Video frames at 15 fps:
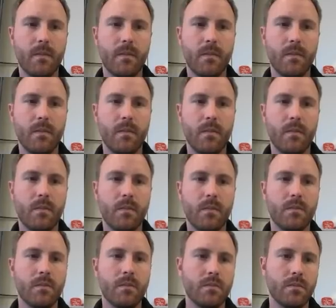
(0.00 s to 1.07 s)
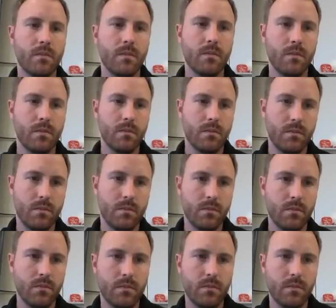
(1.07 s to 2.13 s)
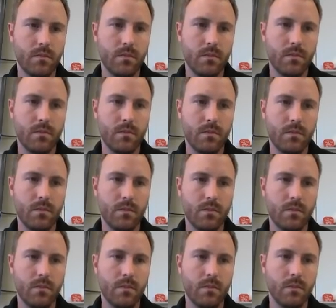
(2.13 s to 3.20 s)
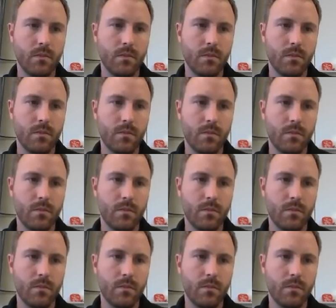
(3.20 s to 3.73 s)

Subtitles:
Nothing is said.